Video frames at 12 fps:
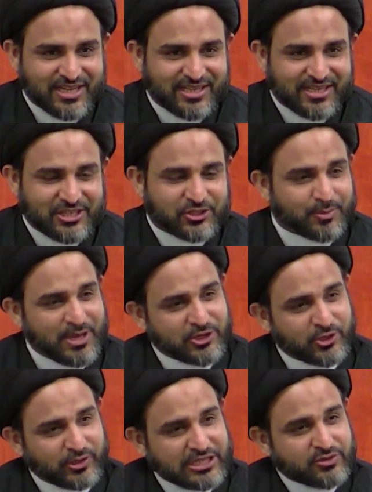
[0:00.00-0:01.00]
So make
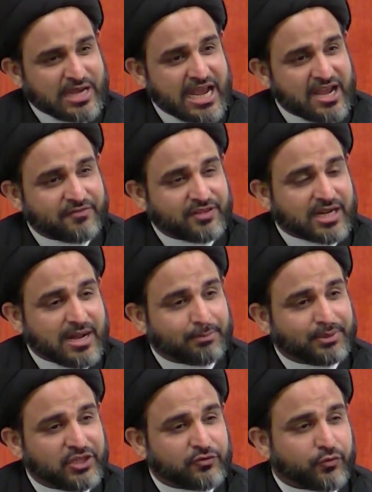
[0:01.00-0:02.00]
sure that you have the
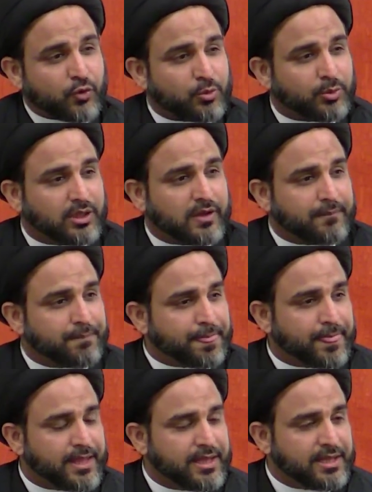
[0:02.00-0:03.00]
complete formula.
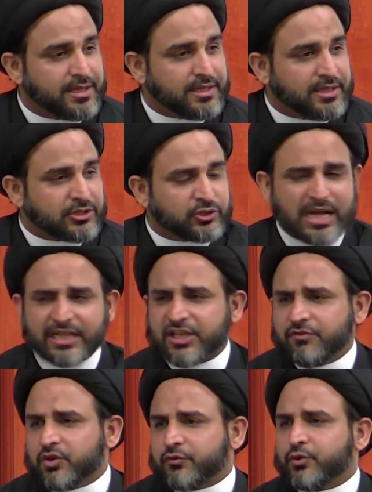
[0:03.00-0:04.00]
So I'll give
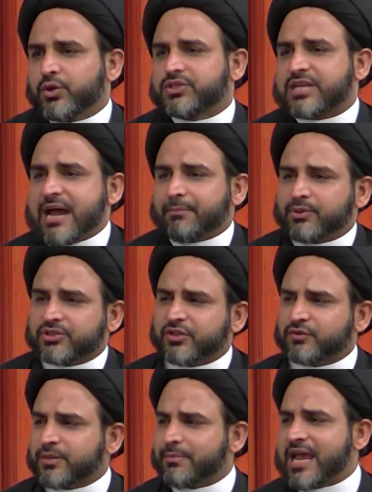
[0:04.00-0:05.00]
you a few examples. There
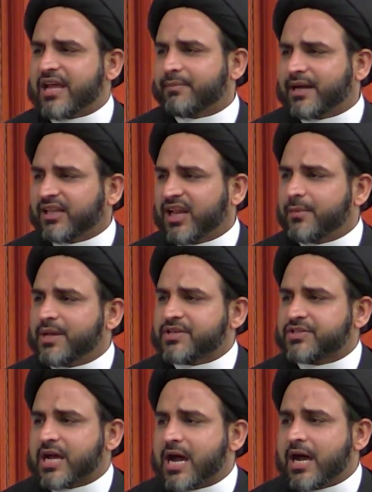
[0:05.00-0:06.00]
was a man by the name
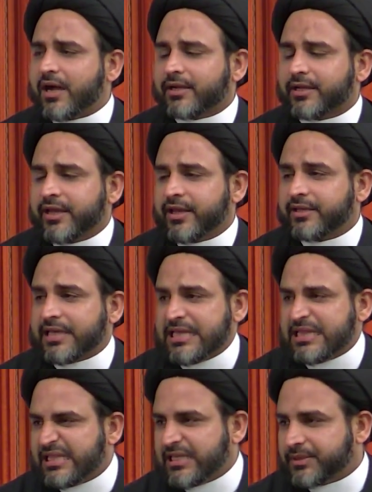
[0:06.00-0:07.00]
Ishaq
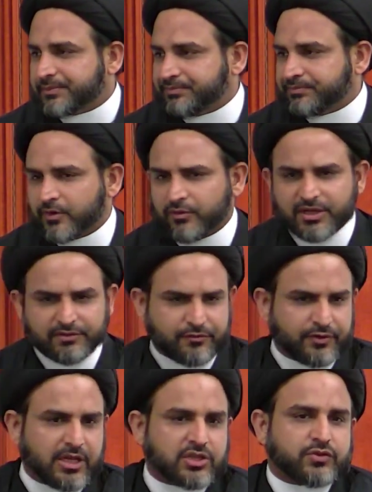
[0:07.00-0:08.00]
Kindi, one of the
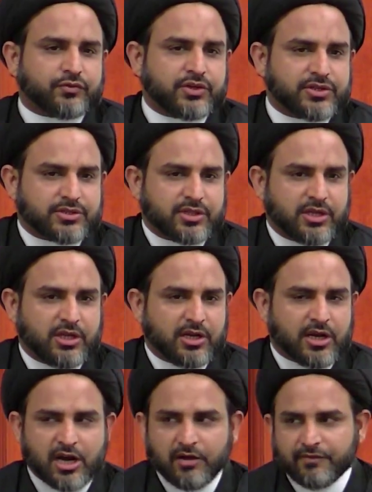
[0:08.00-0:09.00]
philosophers
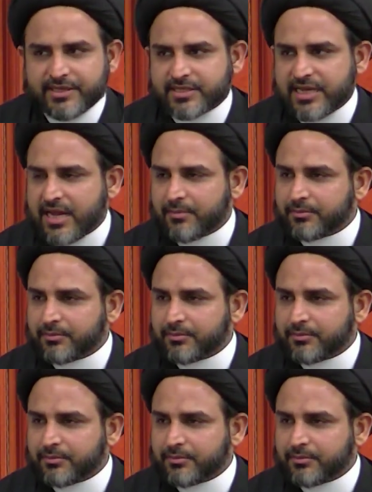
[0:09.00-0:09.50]
of Islam.